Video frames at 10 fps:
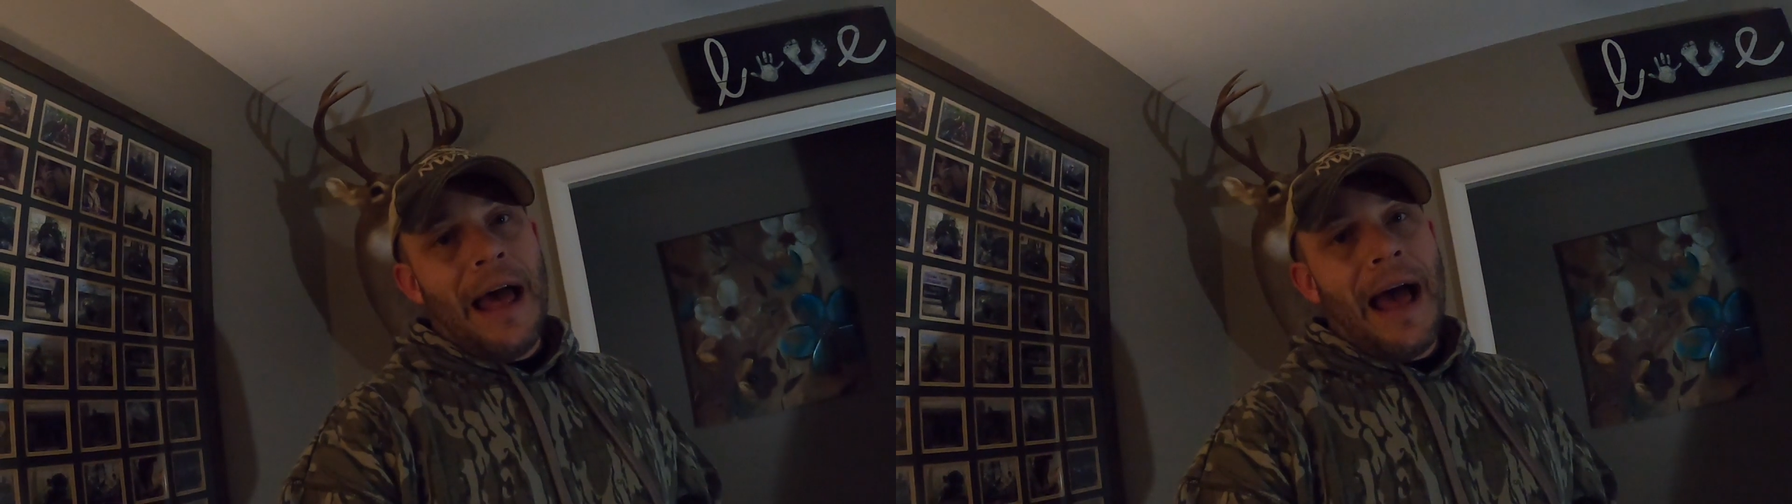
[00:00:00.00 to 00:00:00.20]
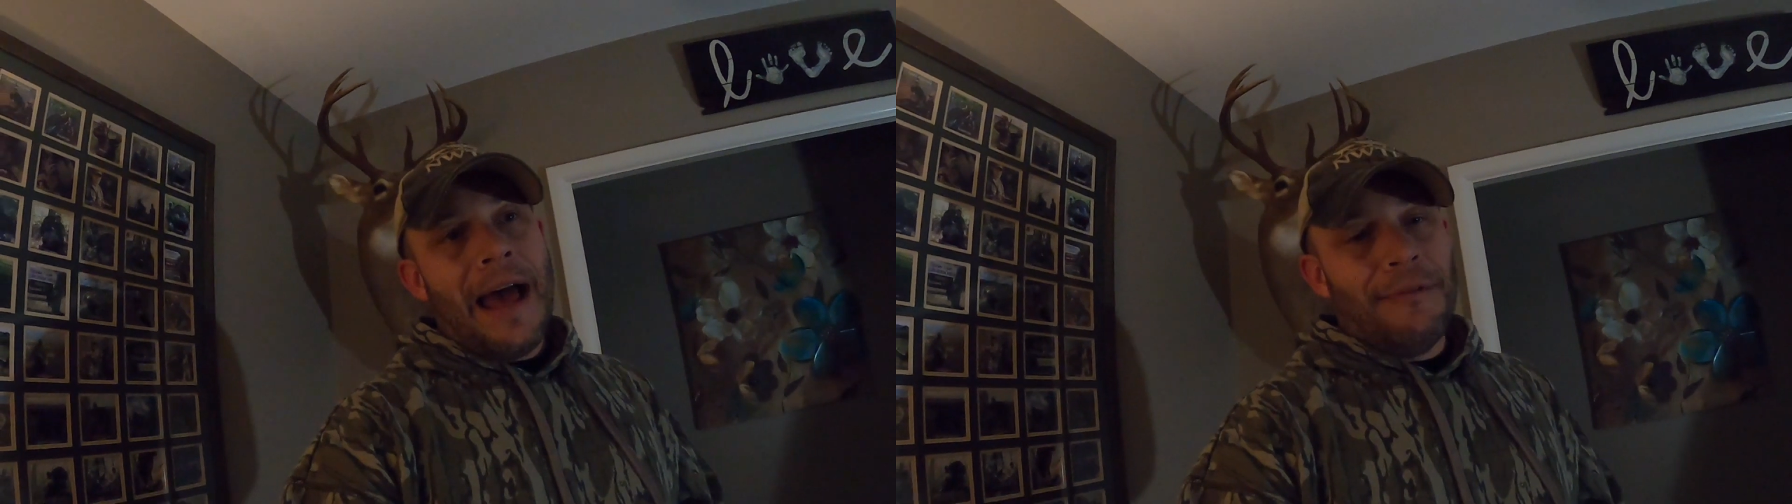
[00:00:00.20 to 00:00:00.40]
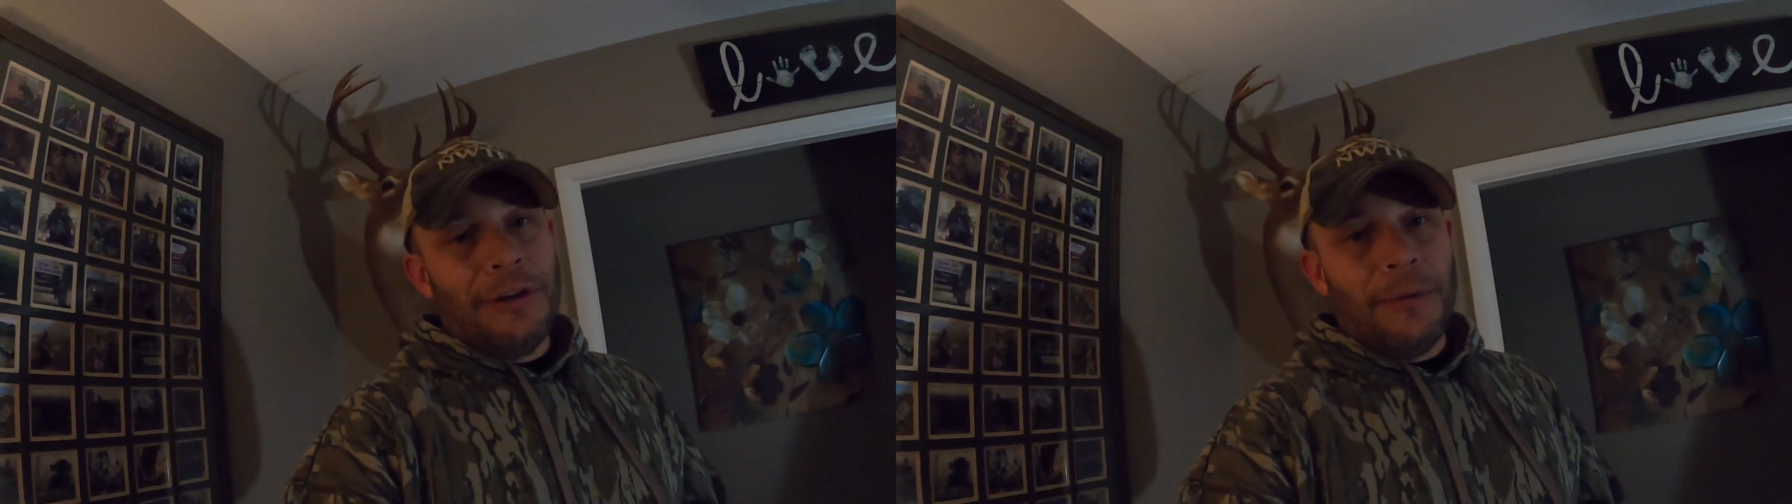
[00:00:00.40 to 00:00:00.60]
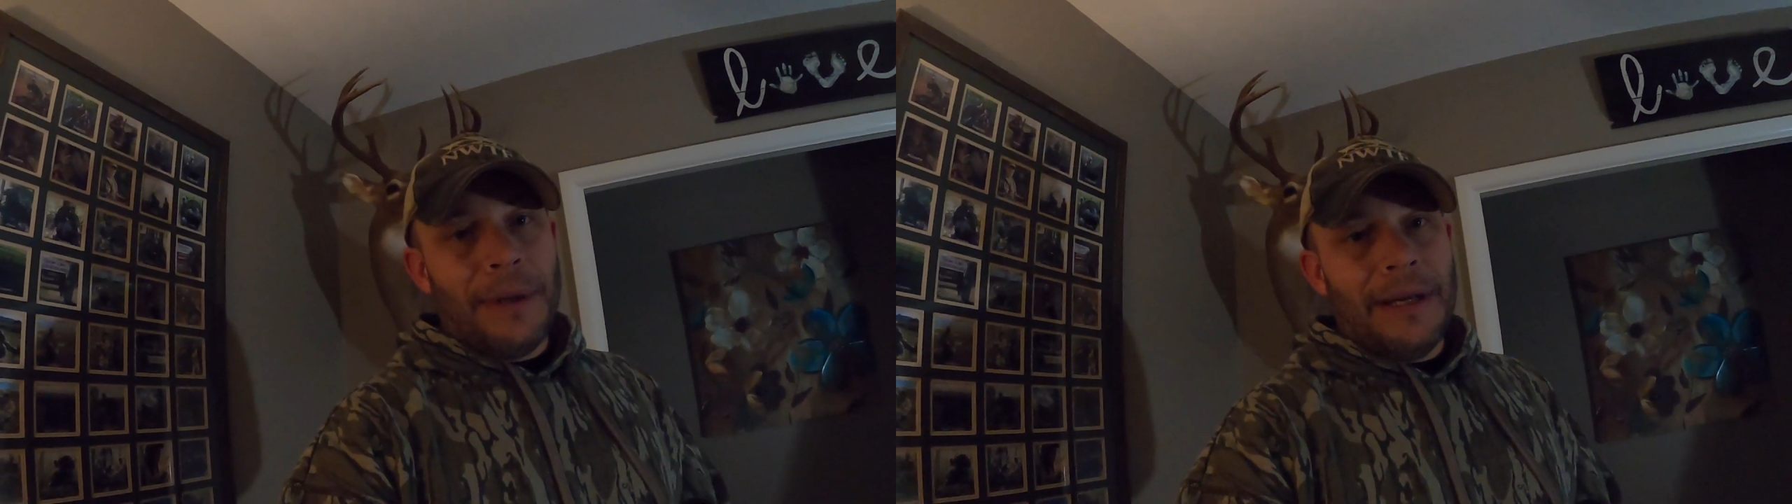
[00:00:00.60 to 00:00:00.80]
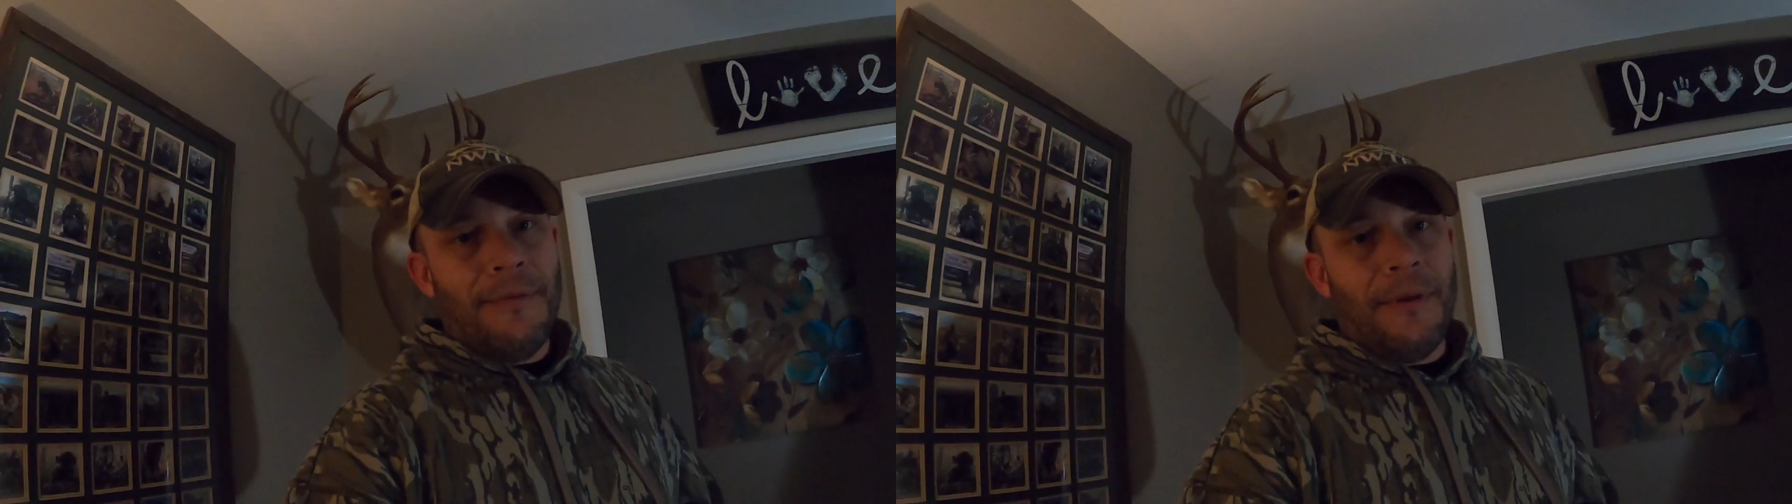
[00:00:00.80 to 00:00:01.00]
I have a little
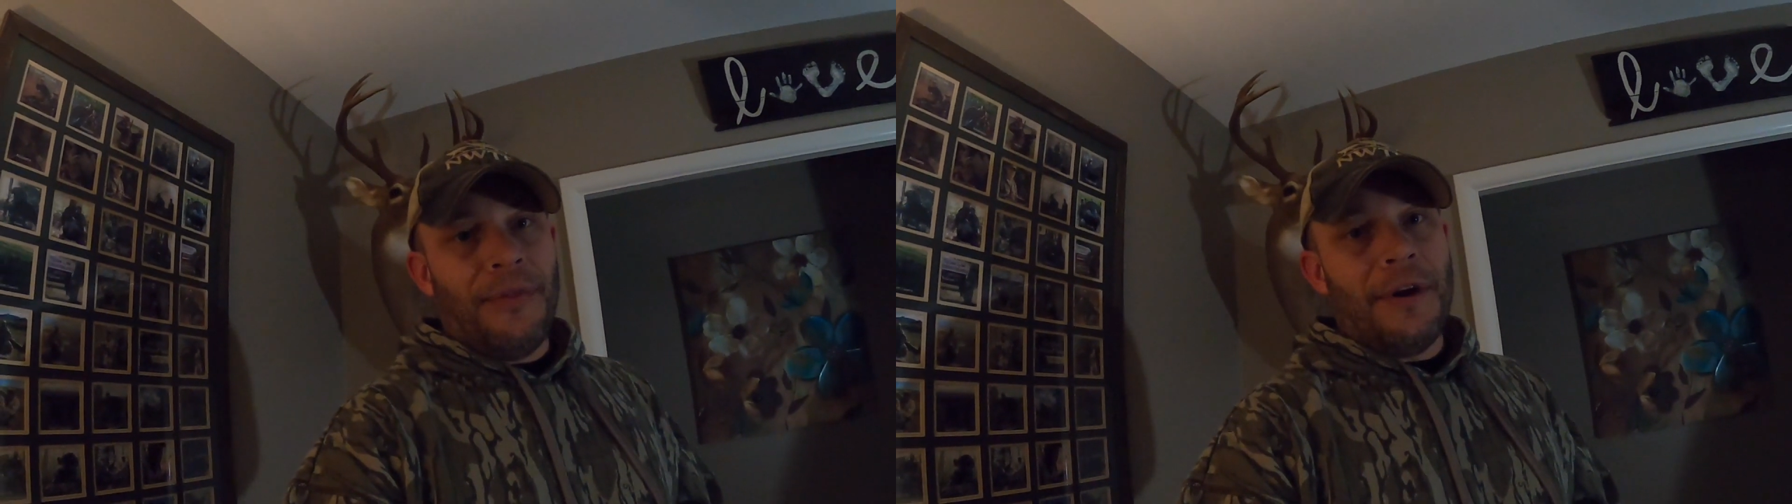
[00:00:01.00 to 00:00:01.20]
bit different